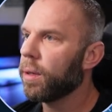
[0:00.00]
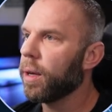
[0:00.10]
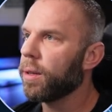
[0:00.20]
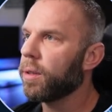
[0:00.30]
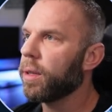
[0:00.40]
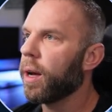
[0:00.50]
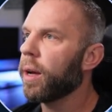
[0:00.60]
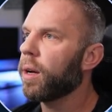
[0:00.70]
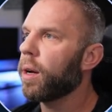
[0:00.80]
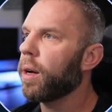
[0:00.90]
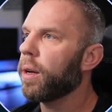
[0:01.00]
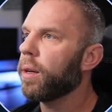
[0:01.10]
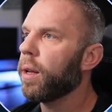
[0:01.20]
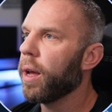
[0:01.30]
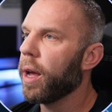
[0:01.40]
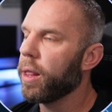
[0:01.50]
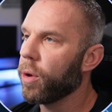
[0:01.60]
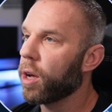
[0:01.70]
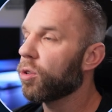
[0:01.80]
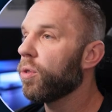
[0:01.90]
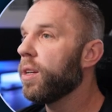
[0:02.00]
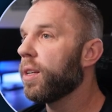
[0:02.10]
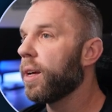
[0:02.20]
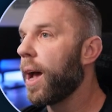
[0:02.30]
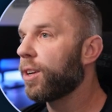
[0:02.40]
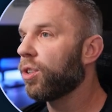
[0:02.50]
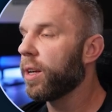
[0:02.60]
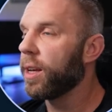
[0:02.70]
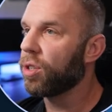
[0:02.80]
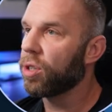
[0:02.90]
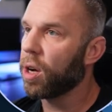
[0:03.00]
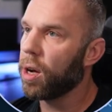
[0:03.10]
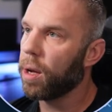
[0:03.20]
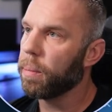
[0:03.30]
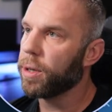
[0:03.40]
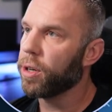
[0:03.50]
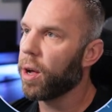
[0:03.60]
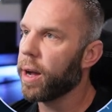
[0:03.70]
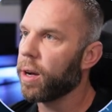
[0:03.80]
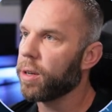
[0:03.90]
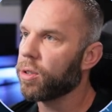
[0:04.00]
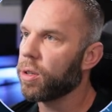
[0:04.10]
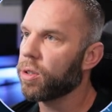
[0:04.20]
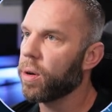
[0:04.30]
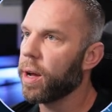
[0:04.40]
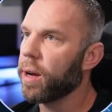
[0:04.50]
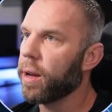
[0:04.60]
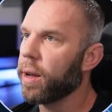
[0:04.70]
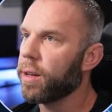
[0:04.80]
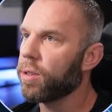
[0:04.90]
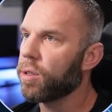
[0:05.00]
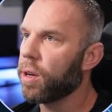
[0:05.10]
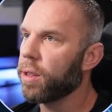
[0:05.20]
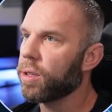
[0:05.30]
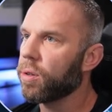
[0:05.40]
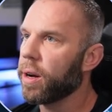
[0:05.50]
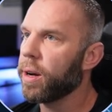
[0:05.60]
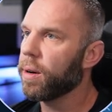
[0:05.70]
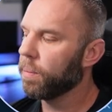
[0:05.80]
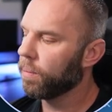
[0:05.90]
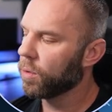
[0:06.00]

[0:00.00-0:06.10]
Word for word: Yeah, delete icon. And then we also need to actually install material icon. So let's go ahead and install this right here.